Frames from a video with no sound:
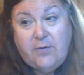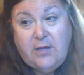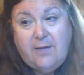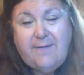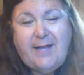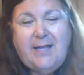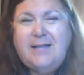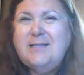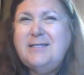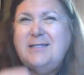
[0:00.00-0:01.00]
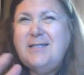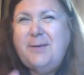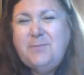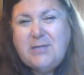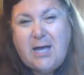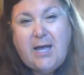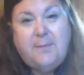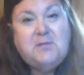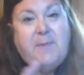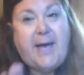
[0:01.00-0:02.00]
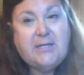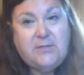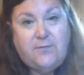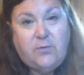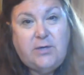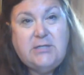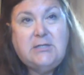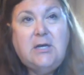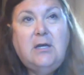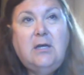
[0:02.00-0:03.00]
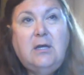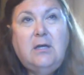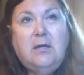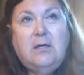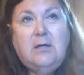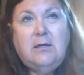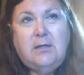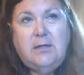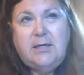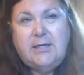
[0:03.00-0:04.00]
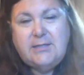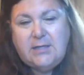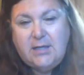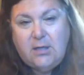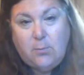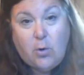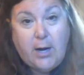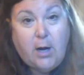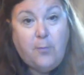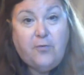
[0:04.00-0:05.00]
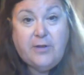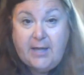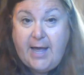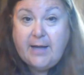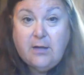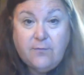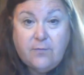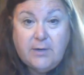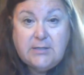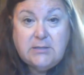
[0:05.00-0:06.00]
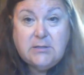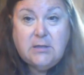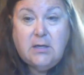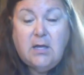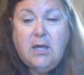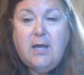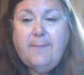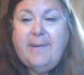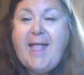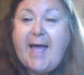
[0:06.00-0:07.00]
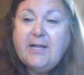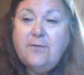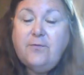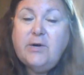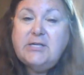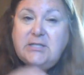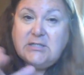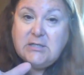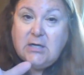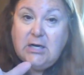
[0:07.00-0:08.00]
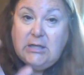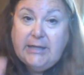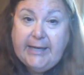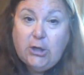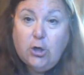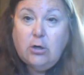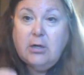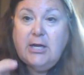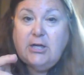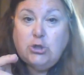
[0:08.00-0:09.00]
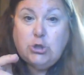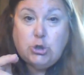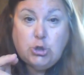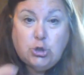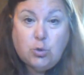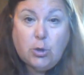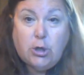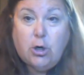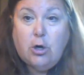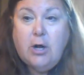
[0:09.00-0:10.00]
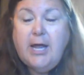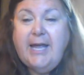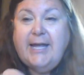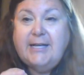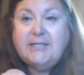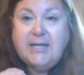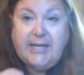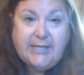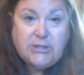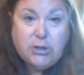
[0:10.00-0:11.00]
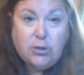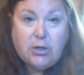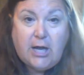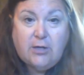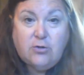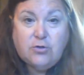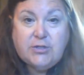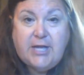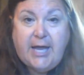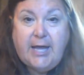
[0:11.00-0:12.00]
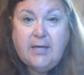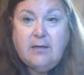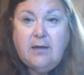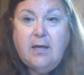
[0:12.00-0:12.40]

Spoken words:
the defendant, sometimes passive voice is a little more helpful than active voice. But active voice is cleaner, it's shorter, it's easier to understand,